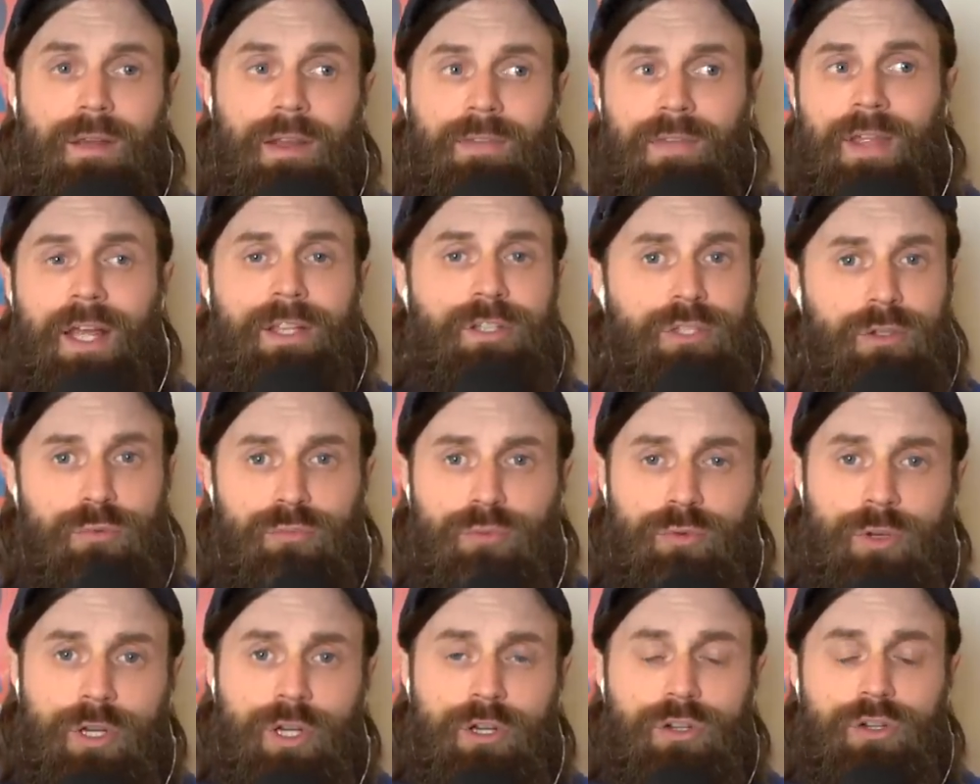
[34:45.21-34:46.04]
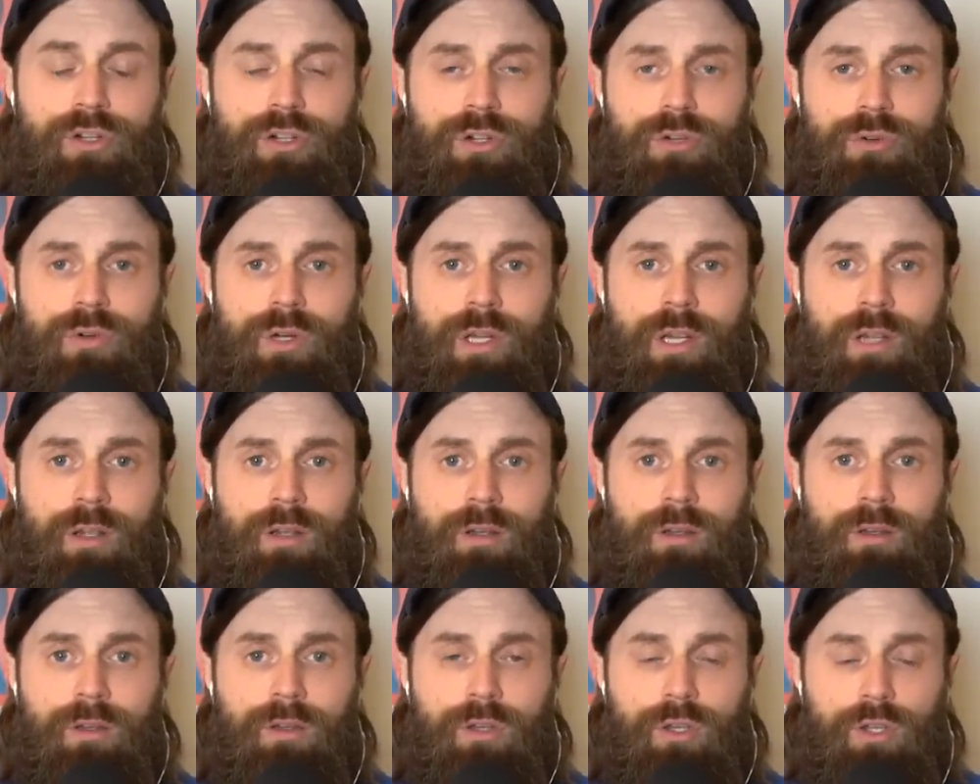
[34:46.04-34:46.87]
And that's a
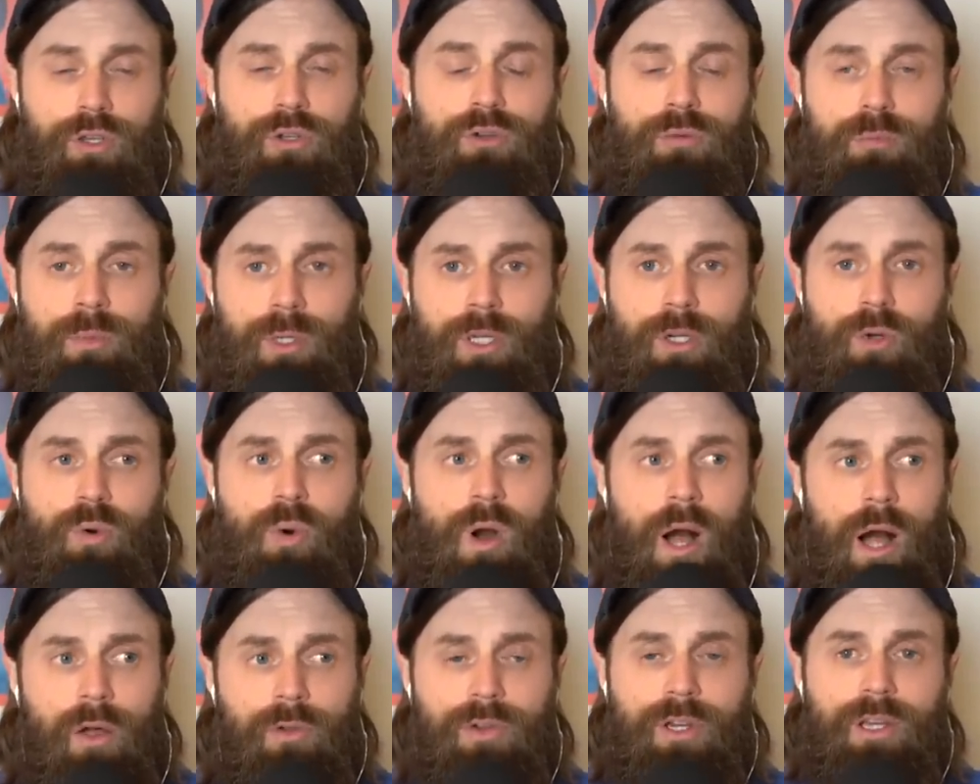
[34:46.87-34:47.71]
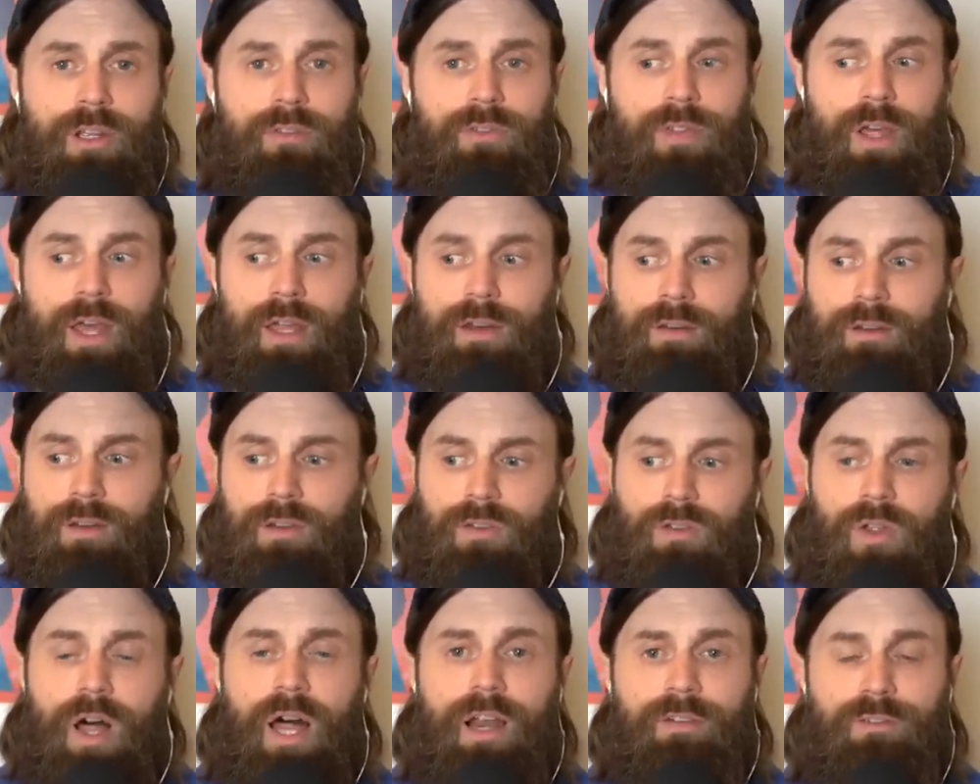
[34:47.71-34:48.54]
reassuring human quality that
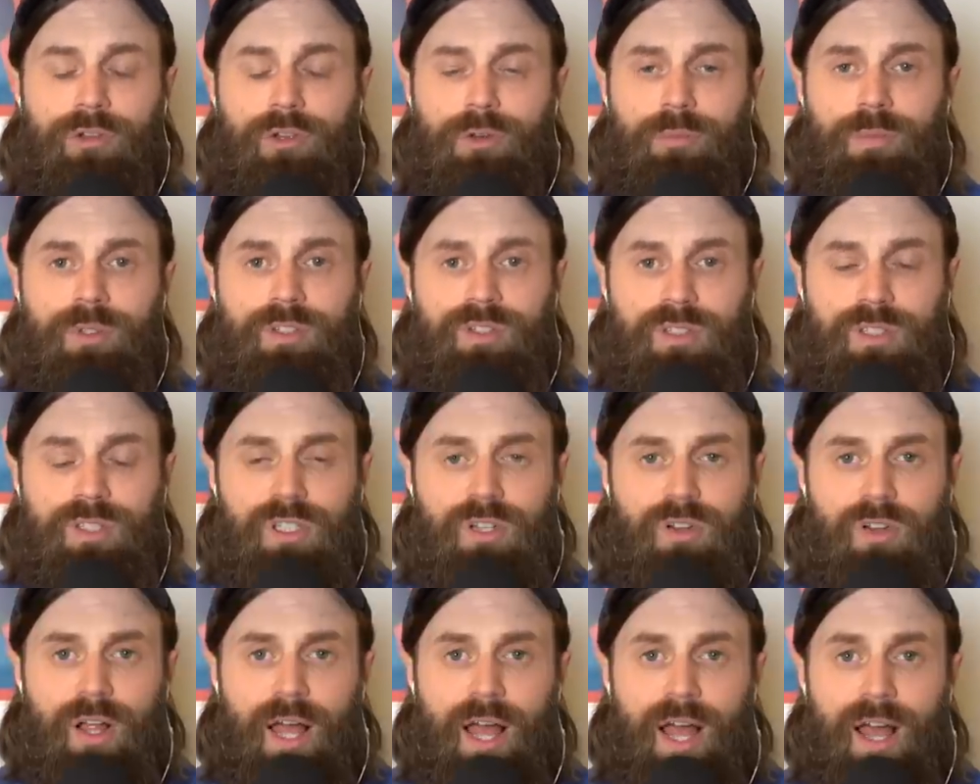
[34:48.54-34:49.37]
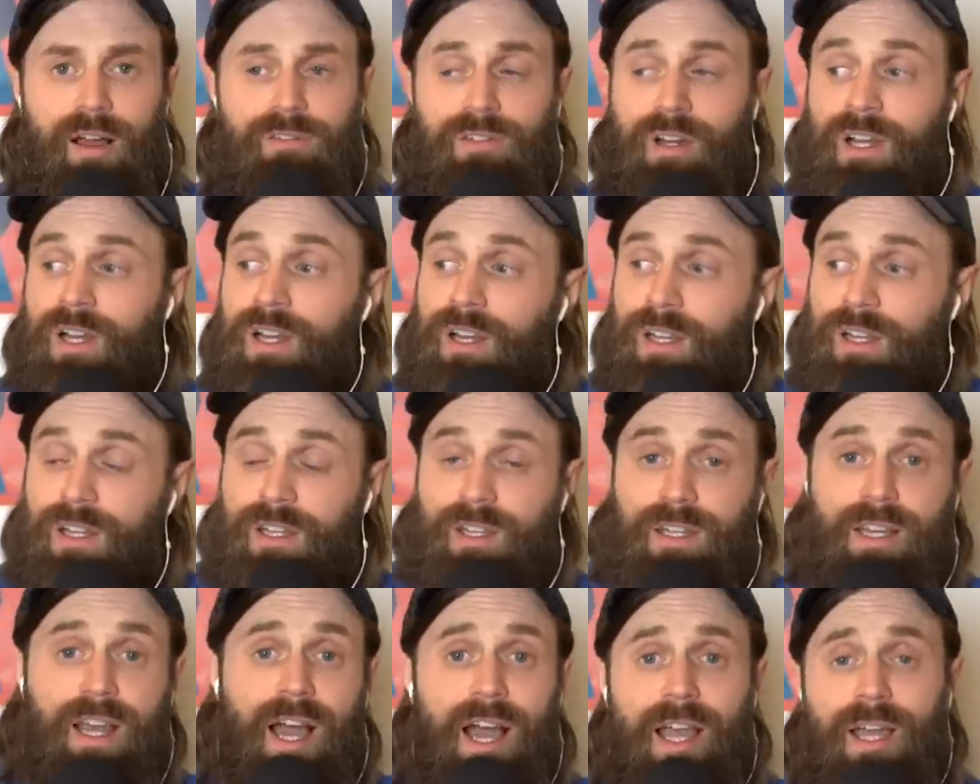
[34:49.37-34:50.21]
a lot of humans still have.
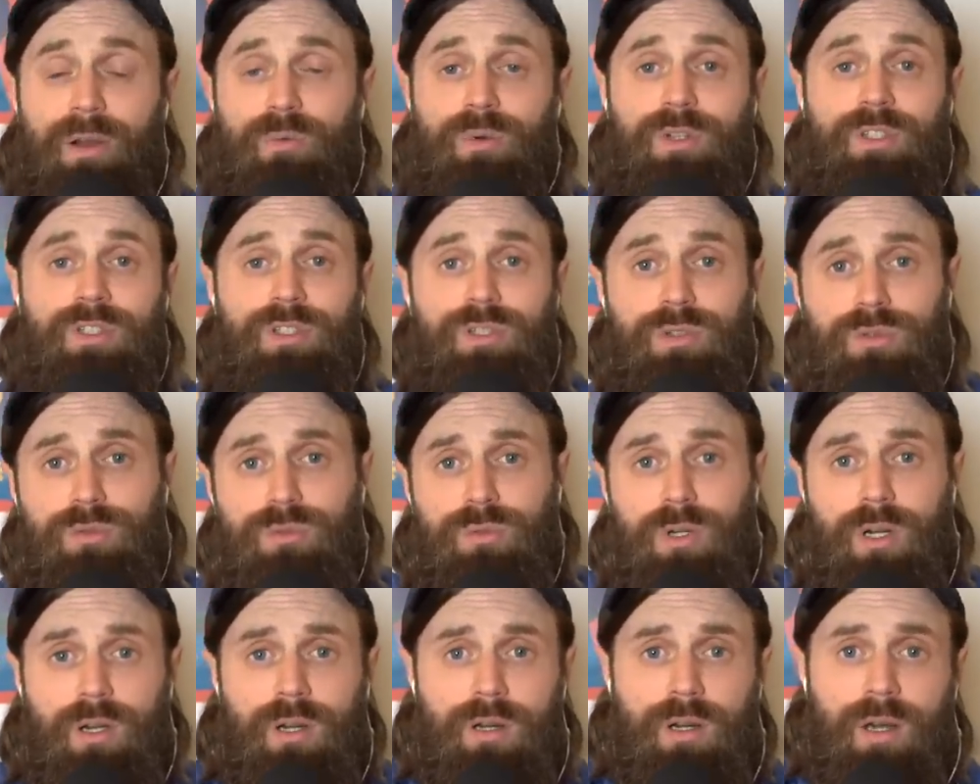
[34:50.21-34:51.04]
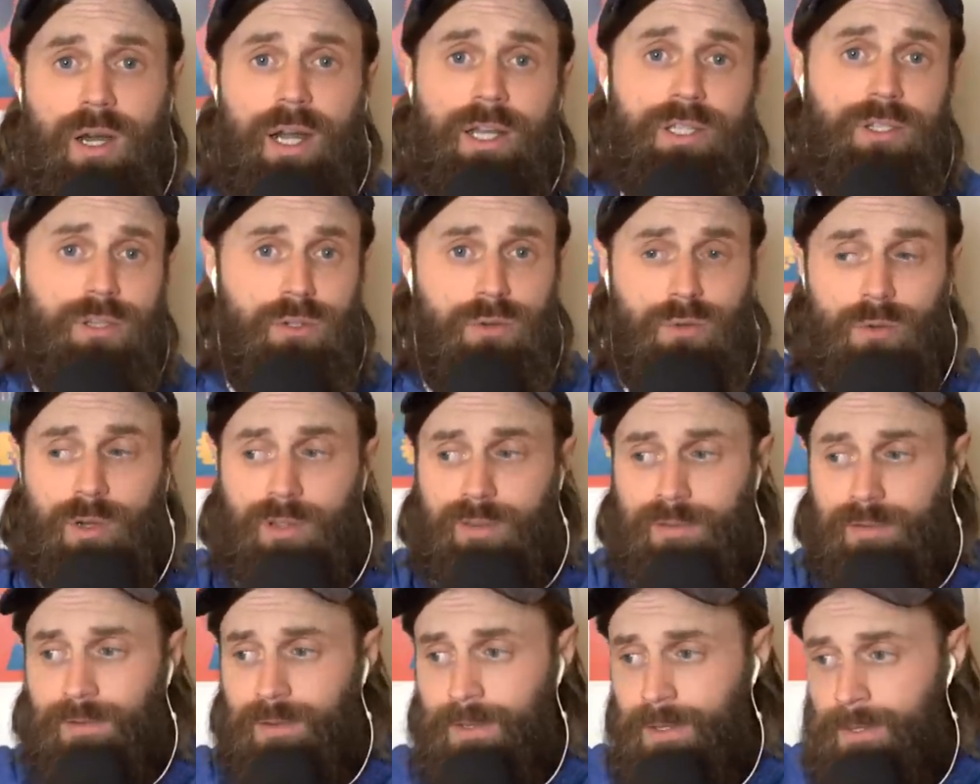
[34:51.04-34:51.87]
Guy I went to high school
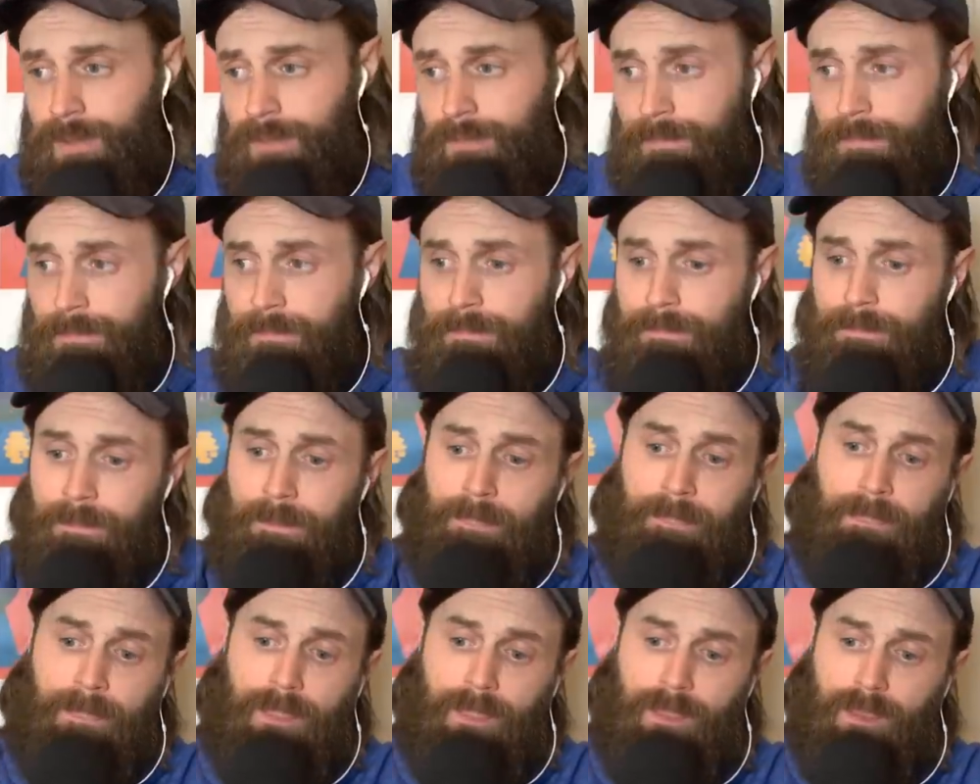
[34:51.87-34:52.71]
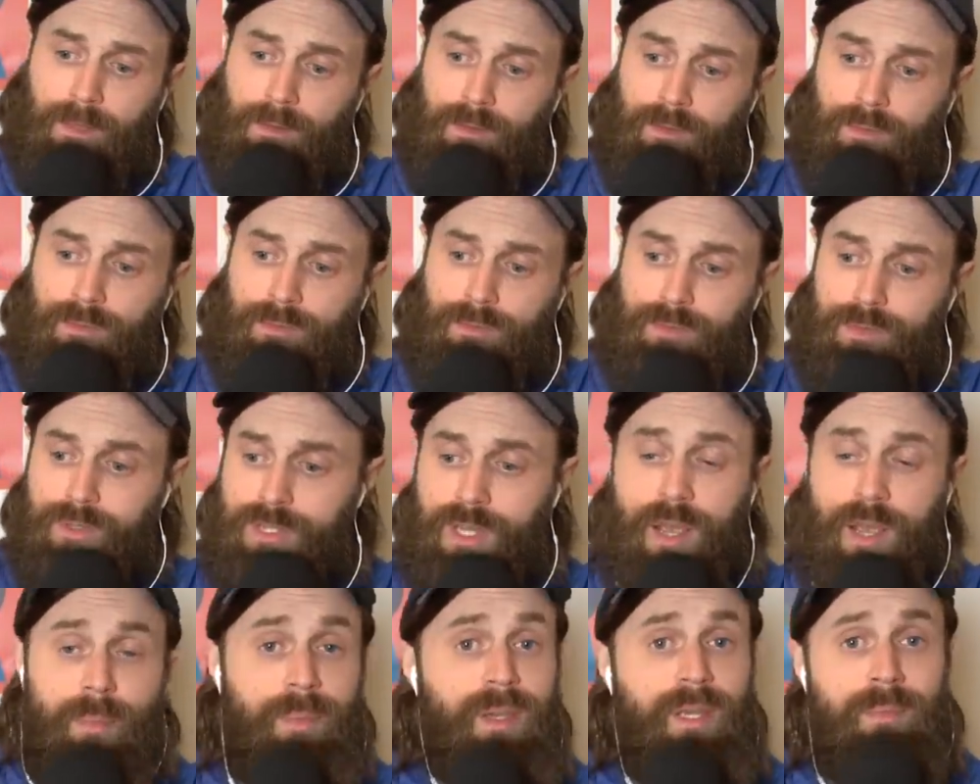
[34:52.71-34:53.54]
with.
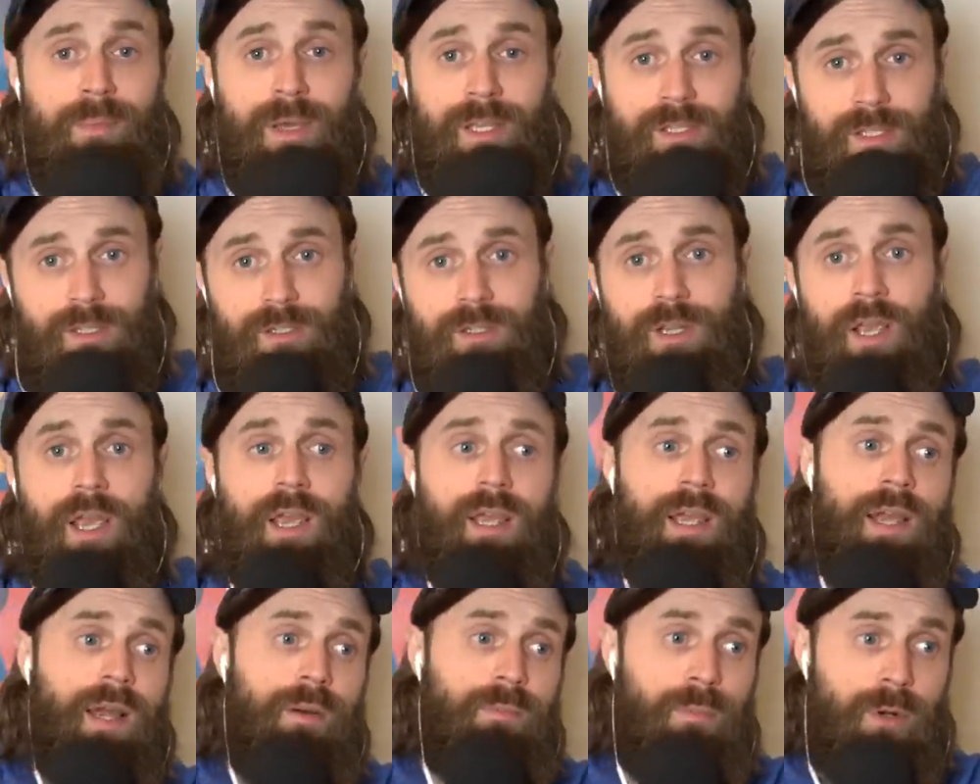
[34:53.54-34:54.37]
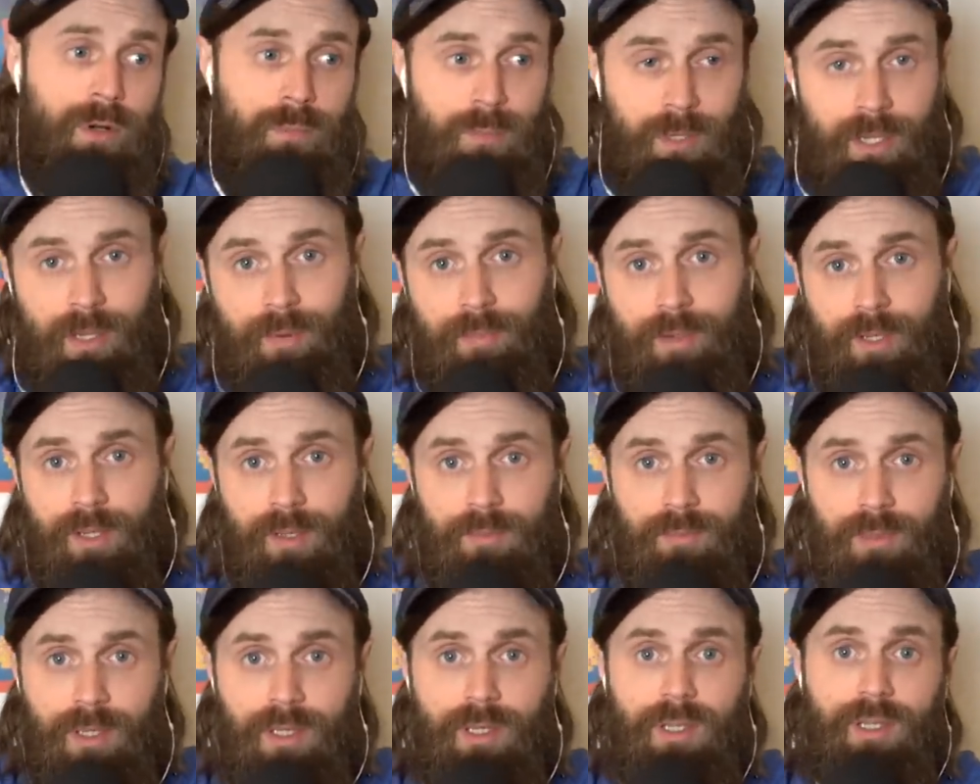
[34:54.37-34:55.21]
sent me a message, hey, I'm going to become a
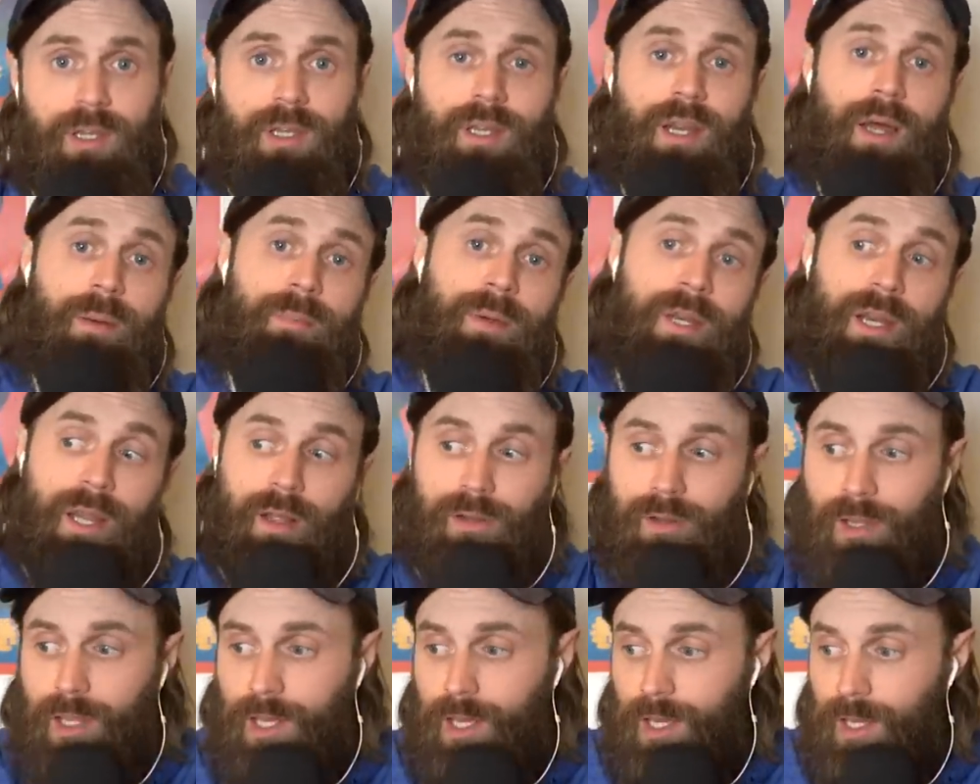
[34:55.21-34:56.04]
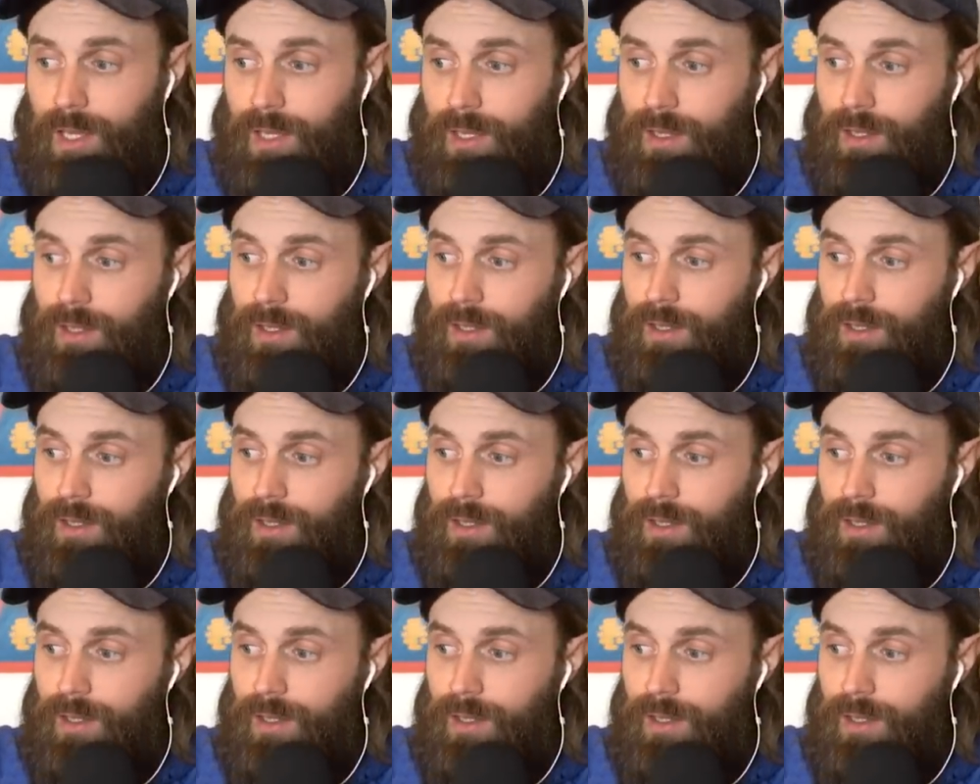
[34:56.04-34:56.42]
comedian, I'm in LA,